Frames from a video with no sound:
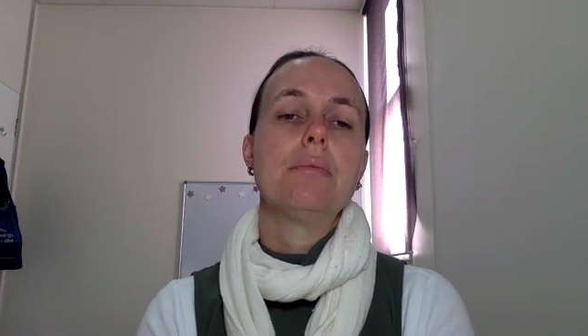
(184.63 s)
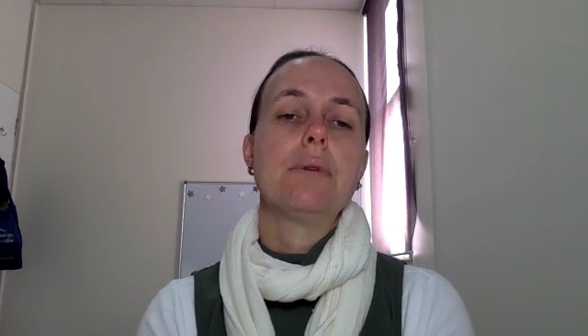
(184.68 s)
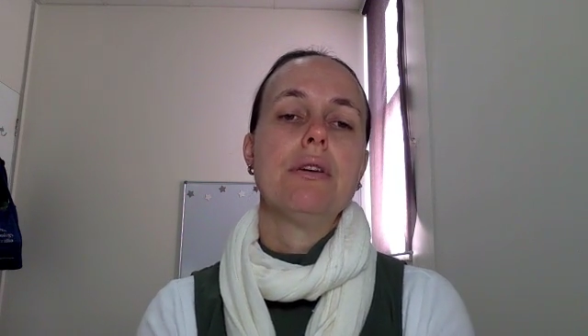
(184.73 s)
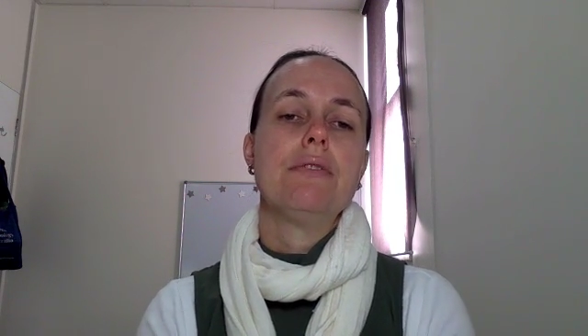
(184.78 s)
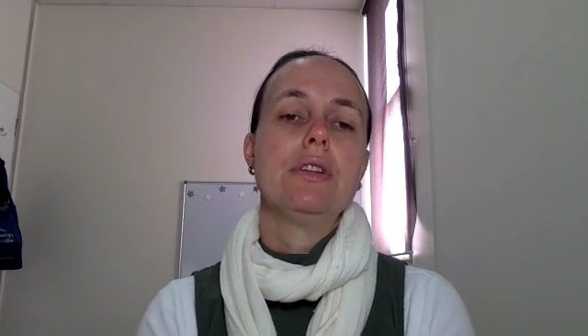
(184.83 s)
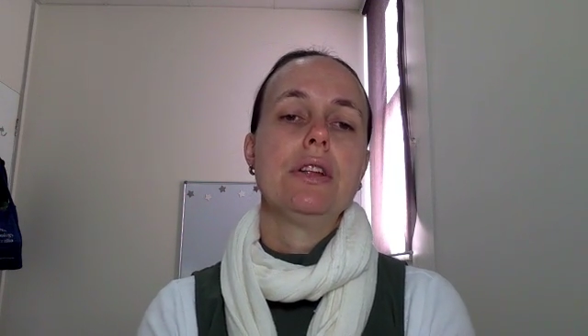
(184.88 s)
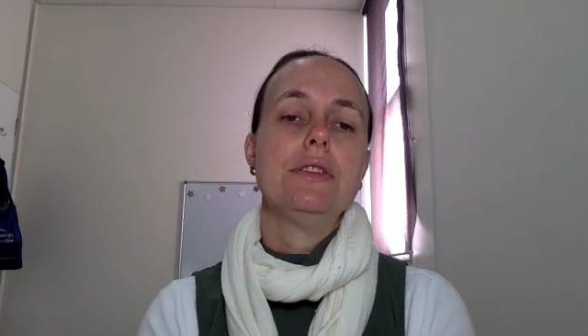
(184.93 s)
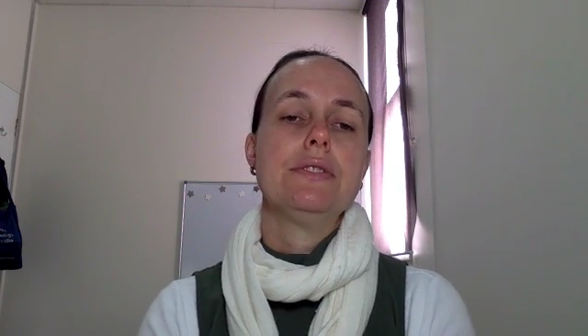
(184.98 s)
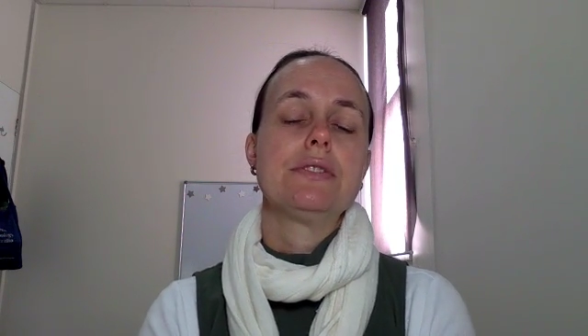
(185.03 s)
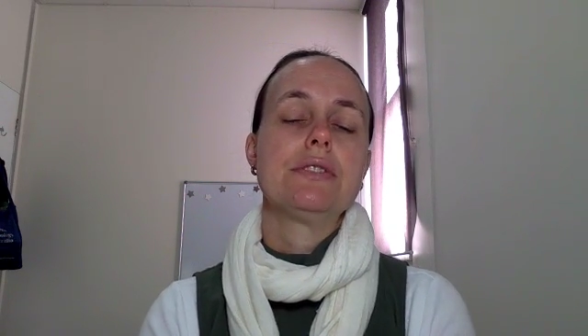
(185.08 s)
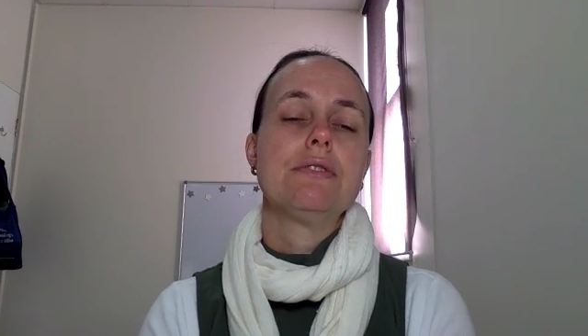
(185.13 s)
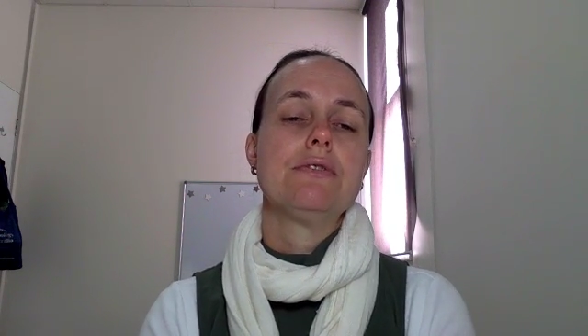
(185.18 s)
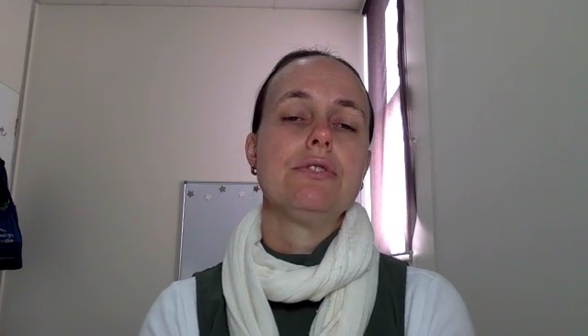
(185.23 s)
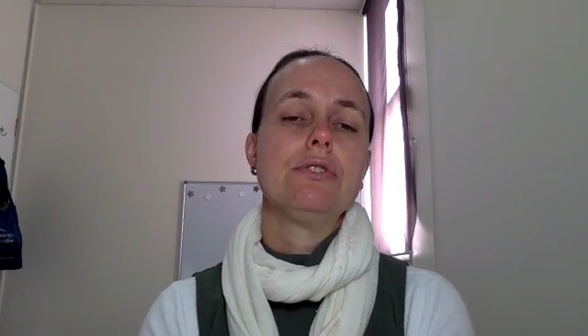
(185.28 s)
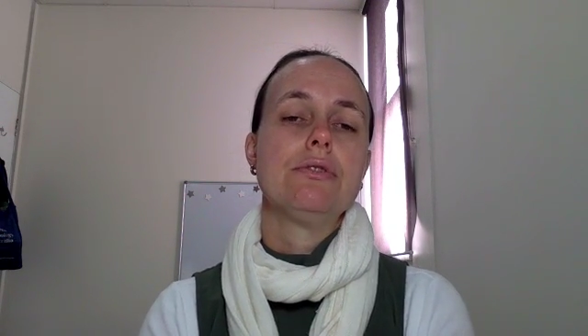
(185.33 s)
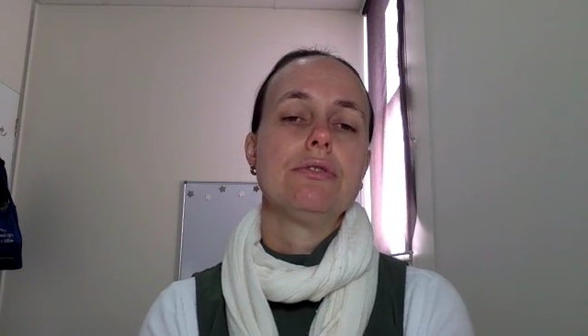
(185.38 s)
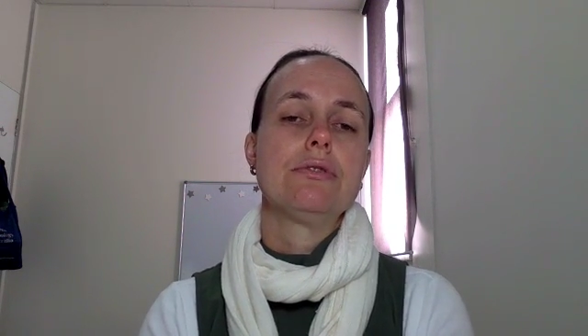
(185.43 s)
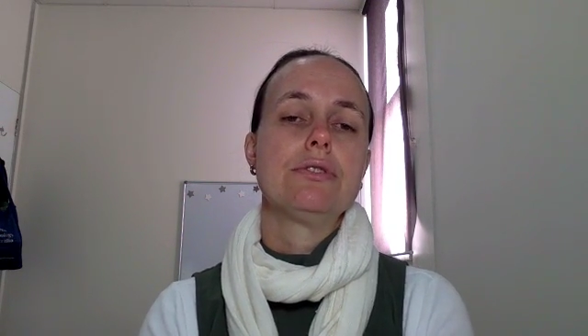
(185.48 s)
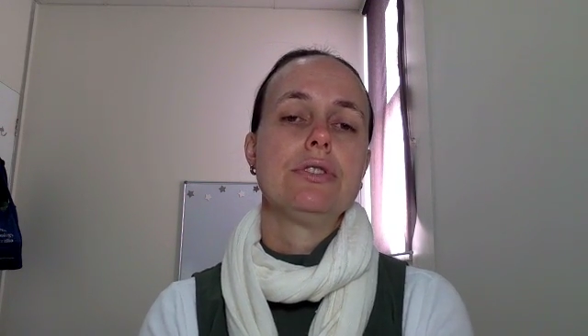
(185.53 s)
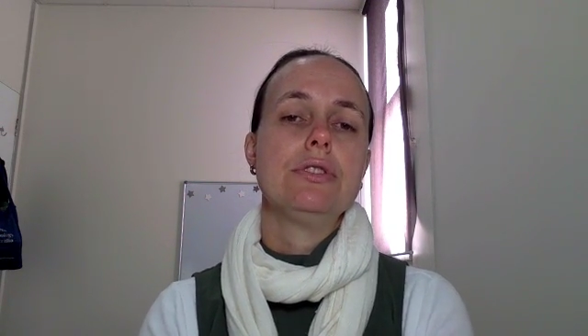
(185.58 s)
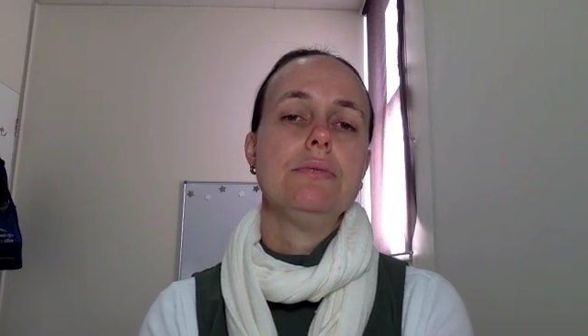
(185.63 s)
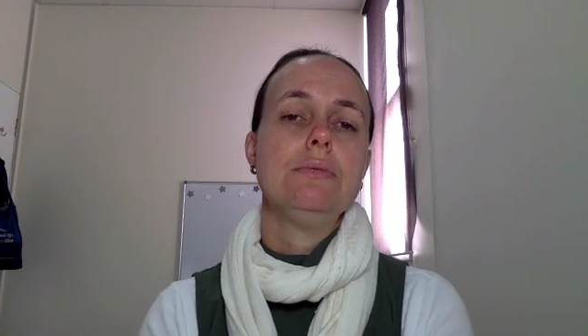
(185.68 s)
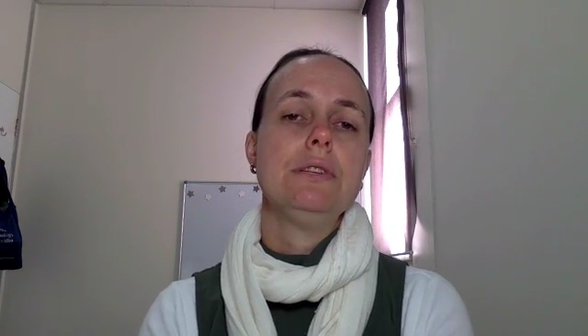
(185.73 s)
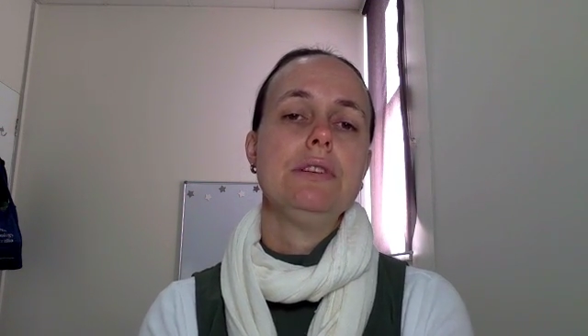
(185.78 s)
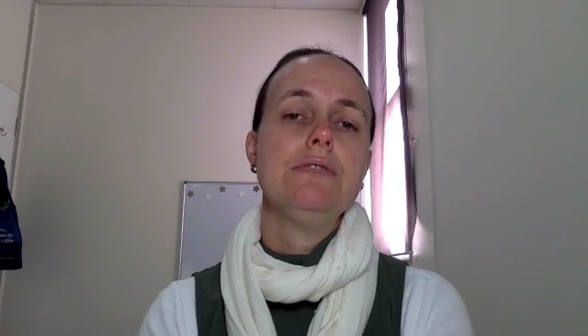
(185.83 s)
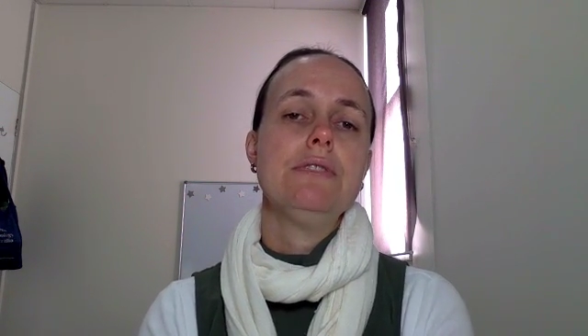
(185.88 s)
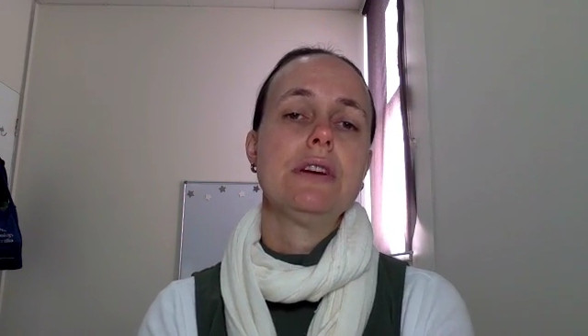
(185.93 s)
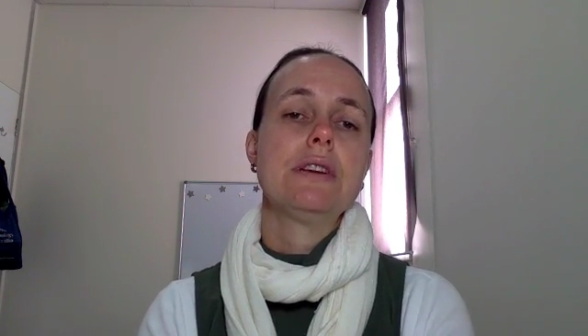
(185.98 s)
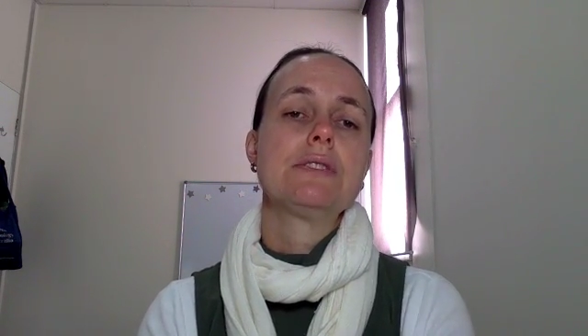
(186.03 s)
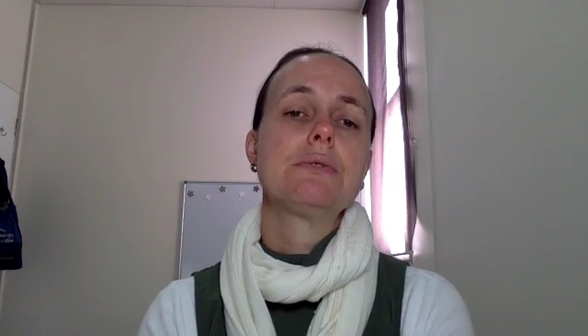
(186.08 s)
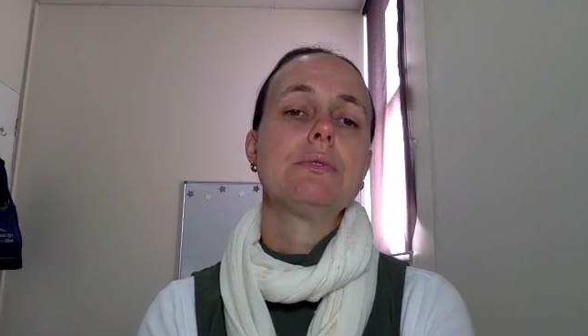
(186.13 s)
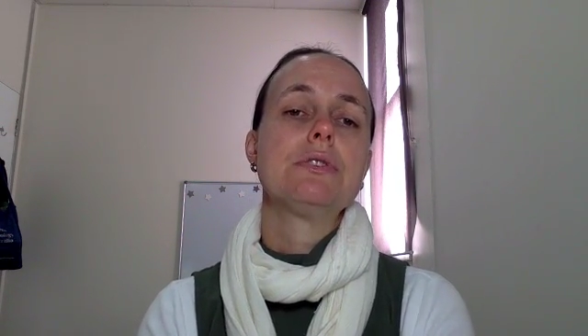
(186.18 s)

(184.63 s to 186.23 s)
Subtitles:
prevalence of neural tube defects,